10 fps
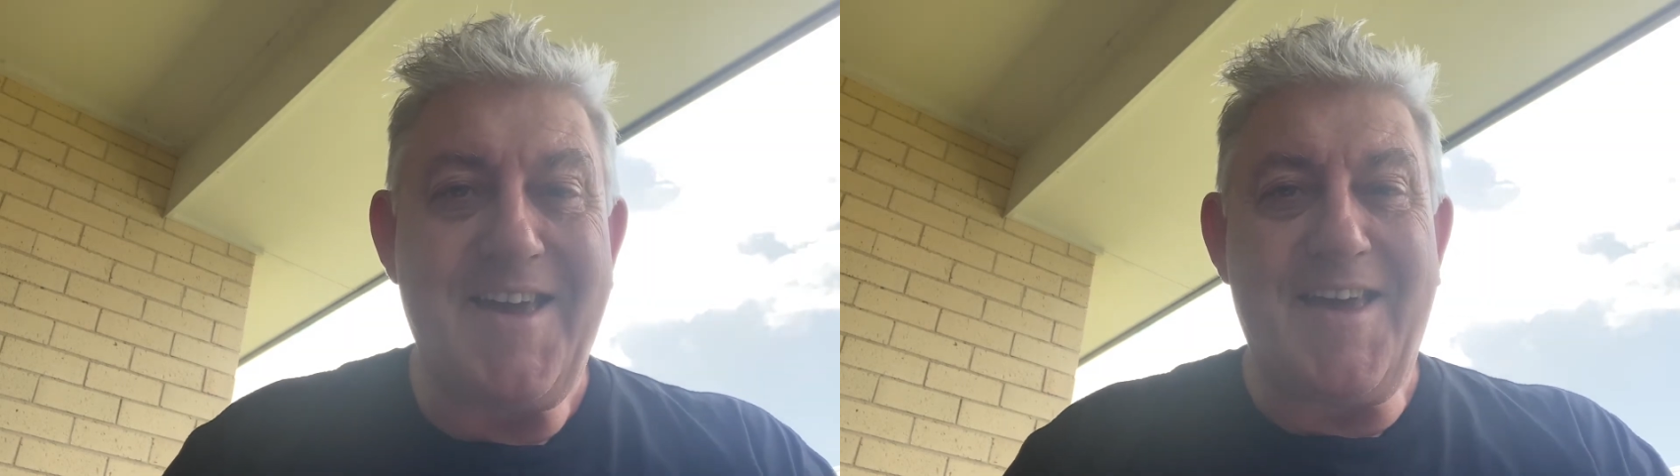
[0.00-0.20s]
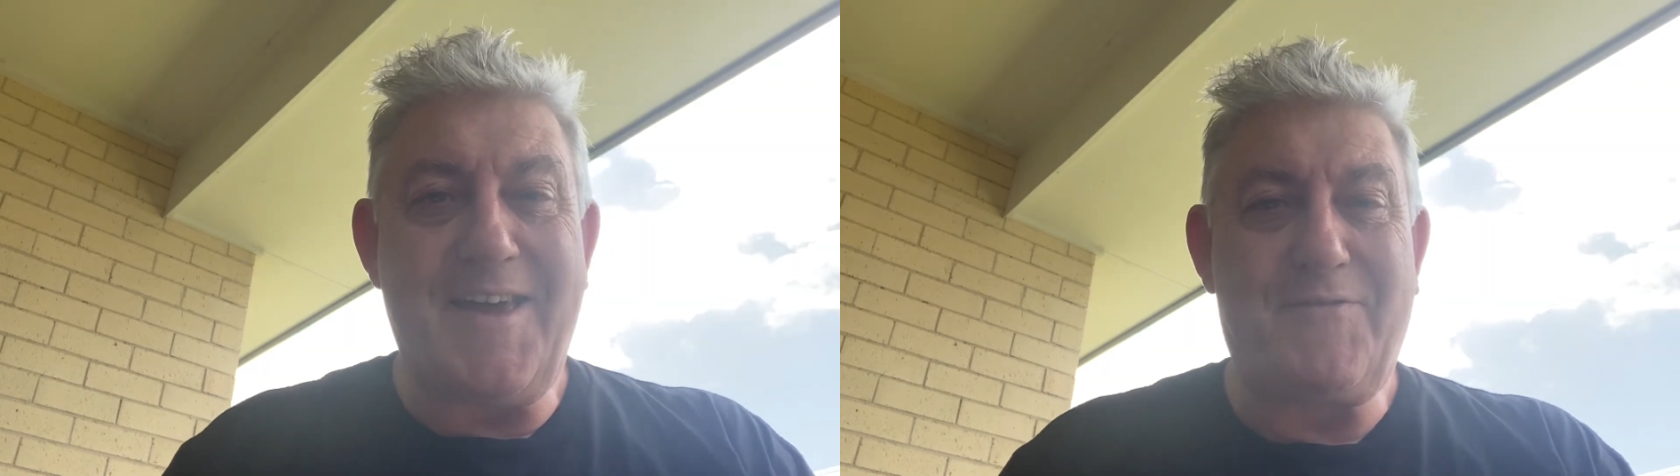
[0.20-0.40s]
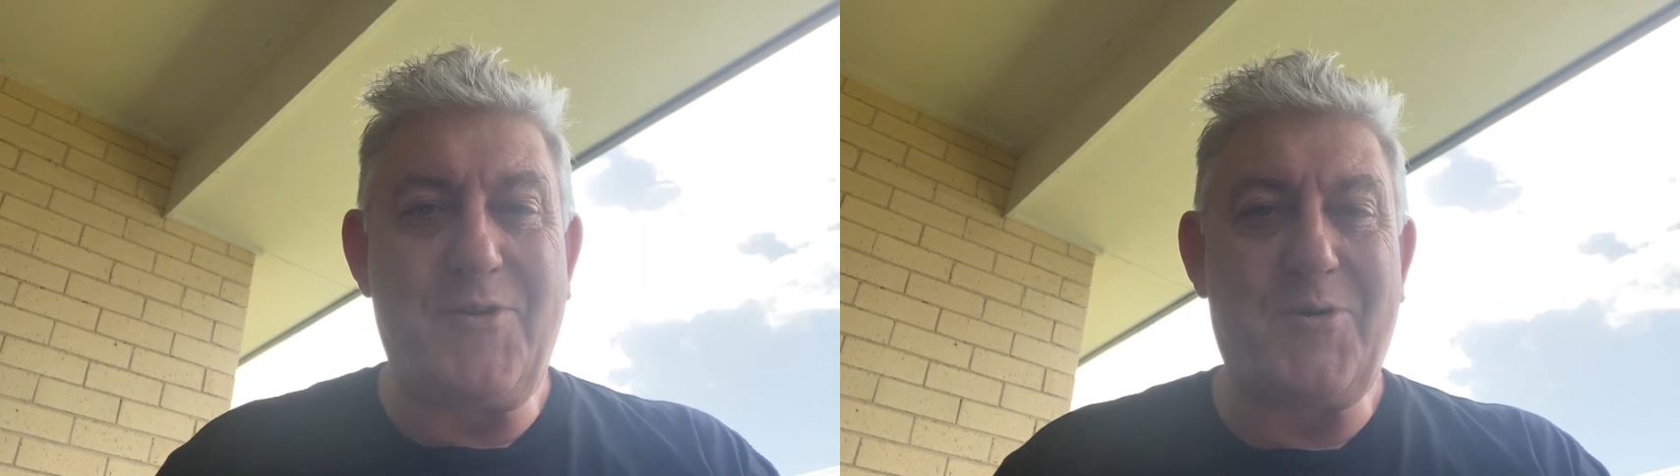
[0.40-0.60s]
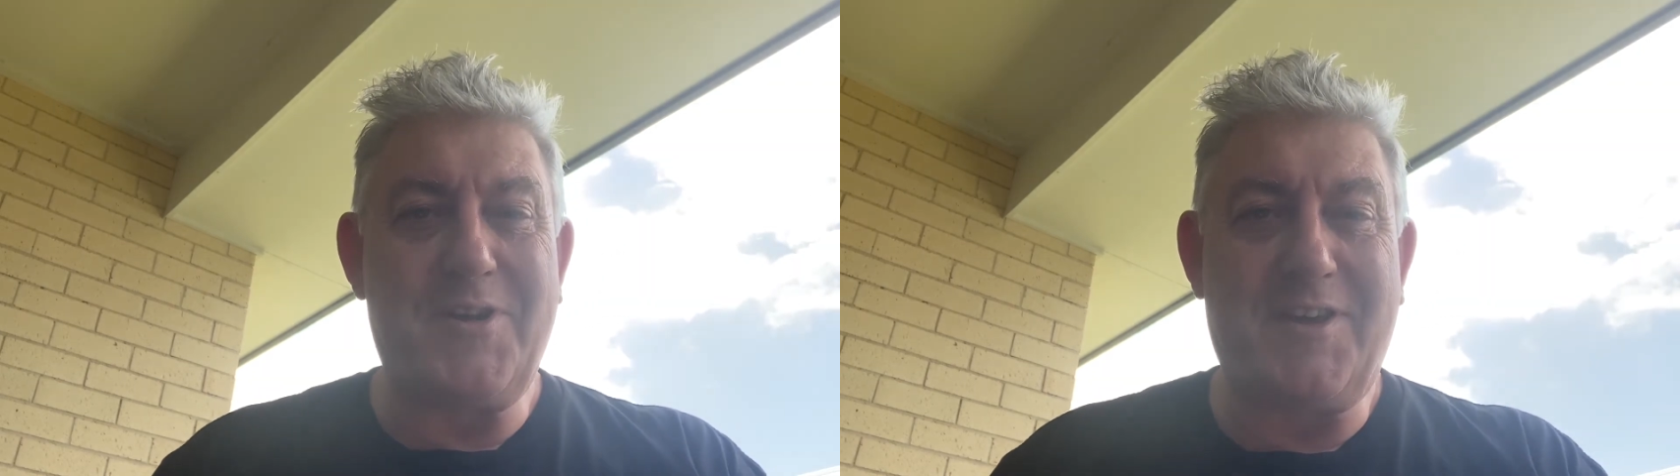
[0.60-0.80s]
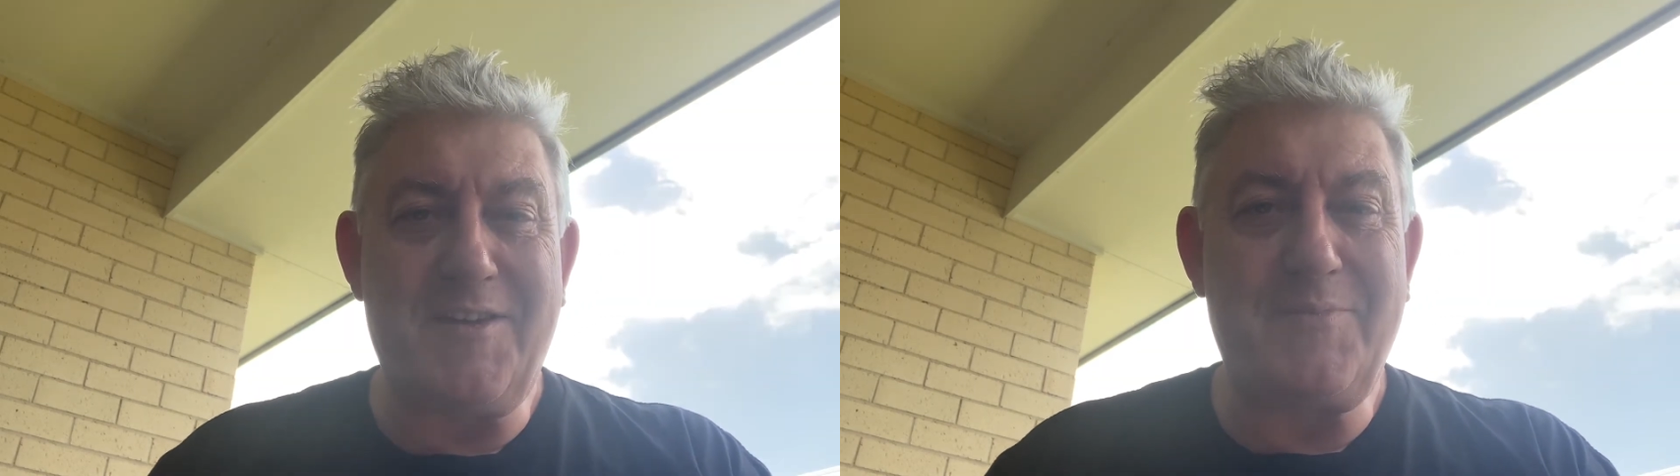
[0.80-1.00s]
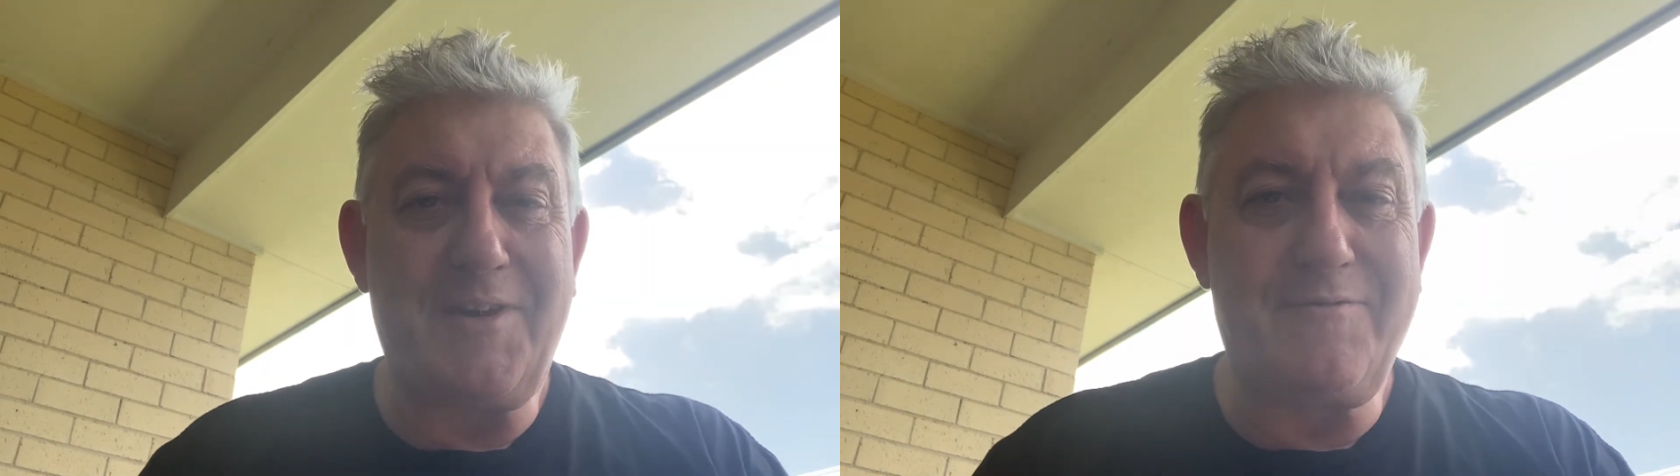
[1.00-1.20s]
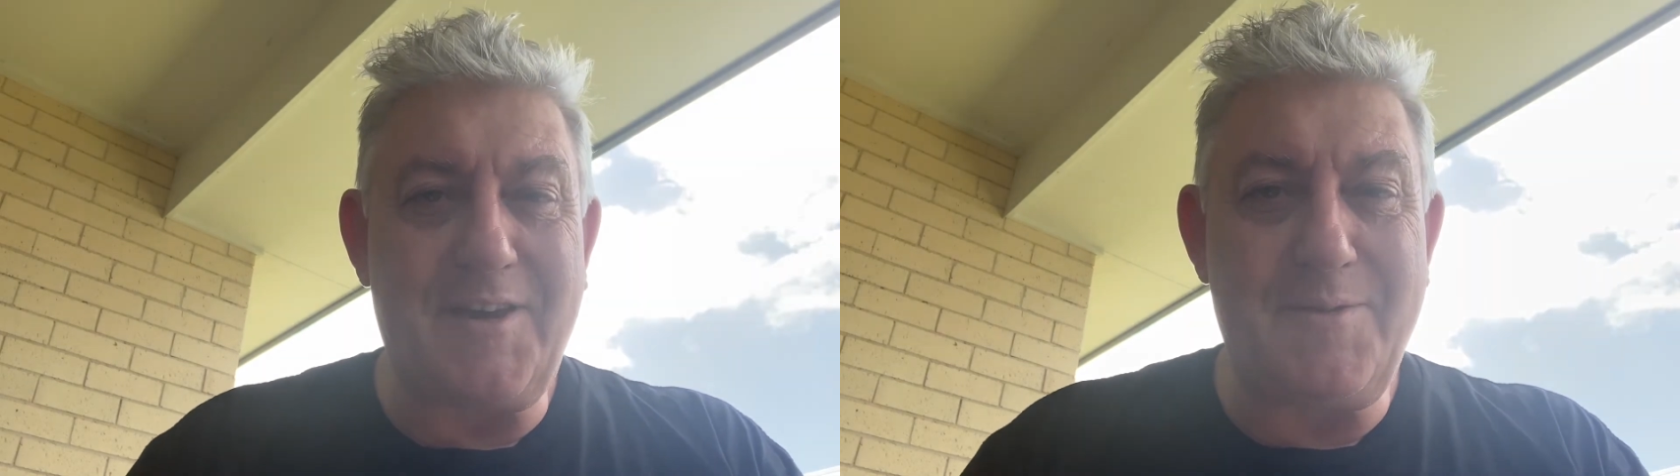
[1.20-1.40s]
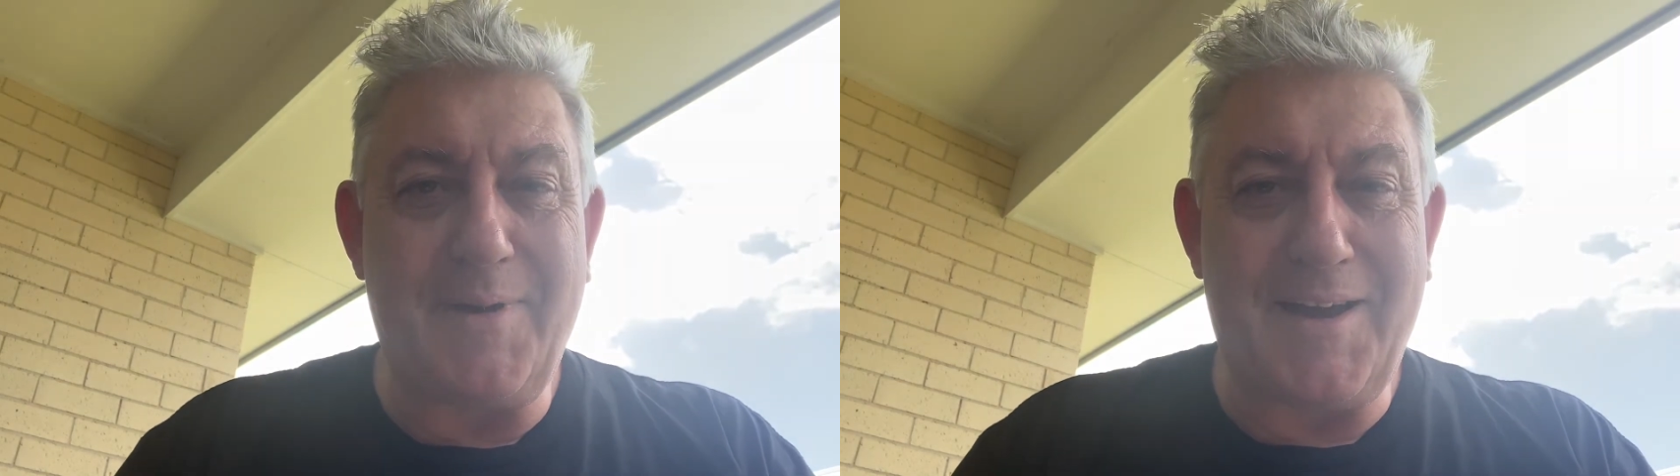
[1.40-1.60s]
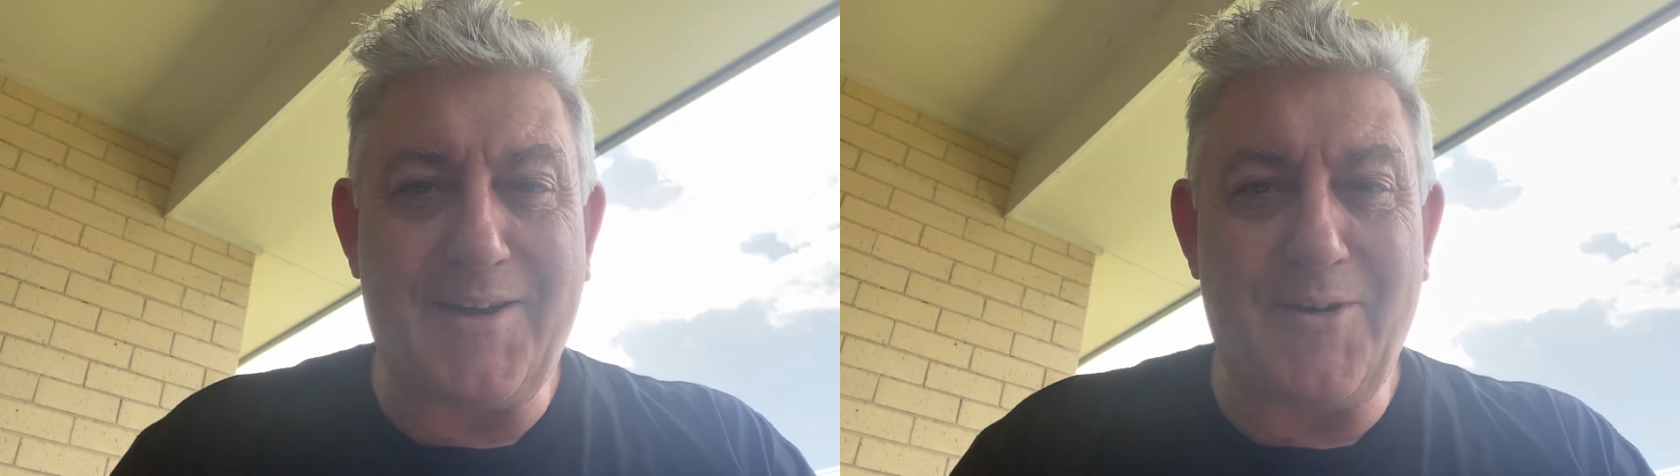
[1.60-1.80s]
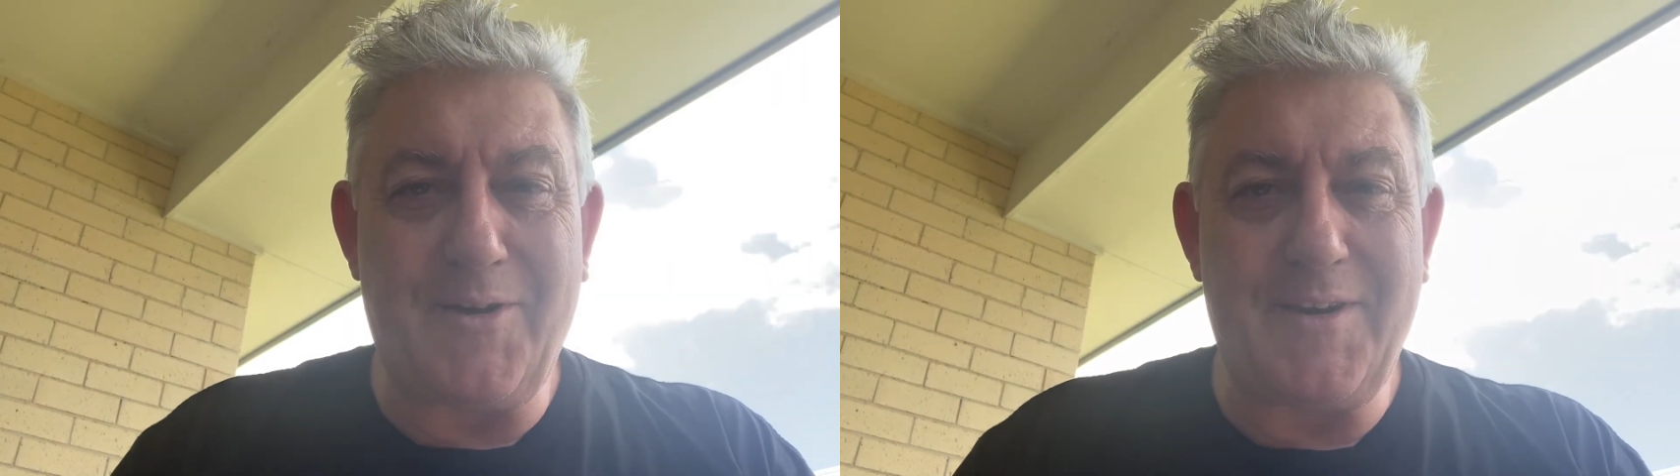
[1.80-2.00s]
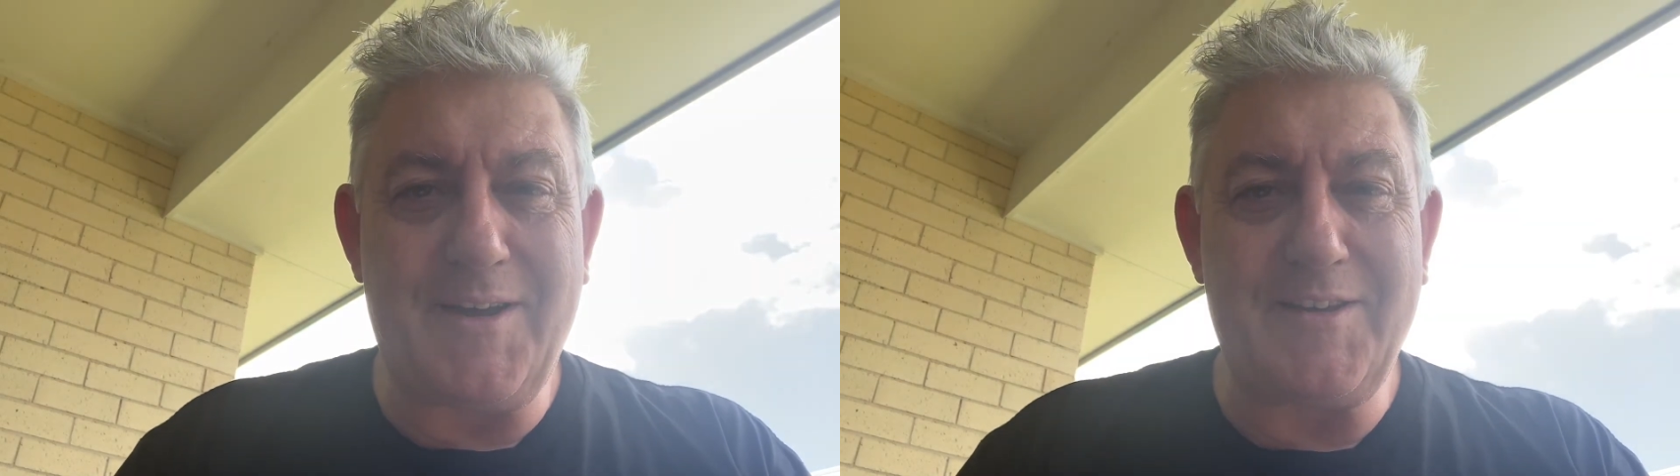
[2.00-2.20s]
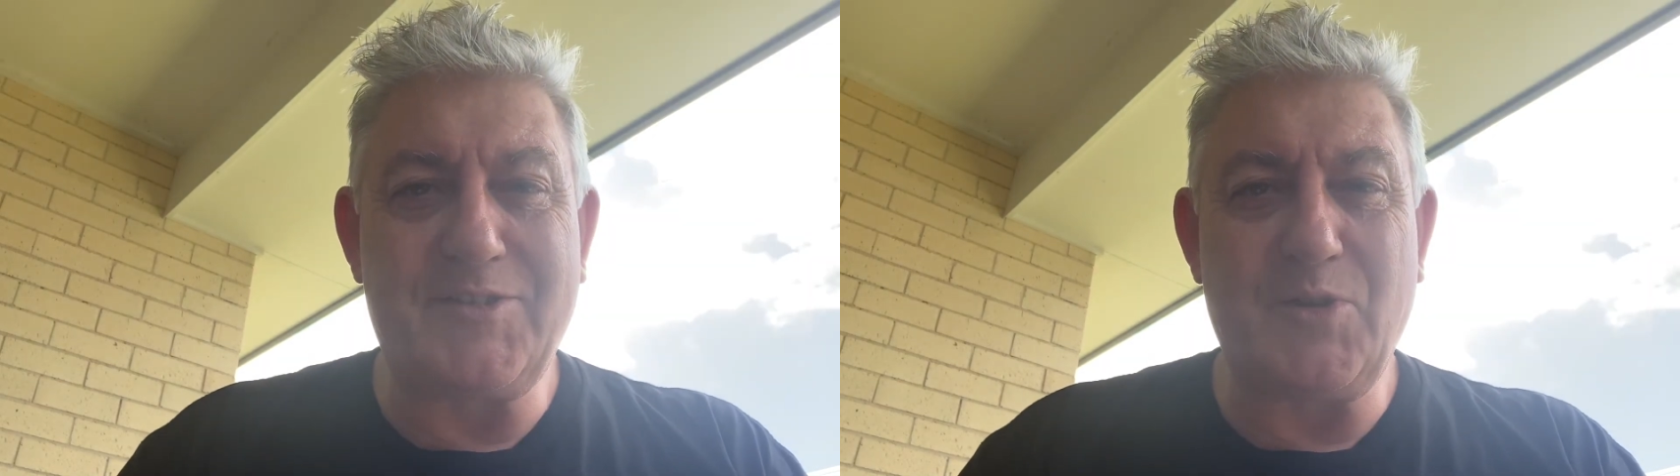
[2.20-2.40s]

if you could give me feedback on as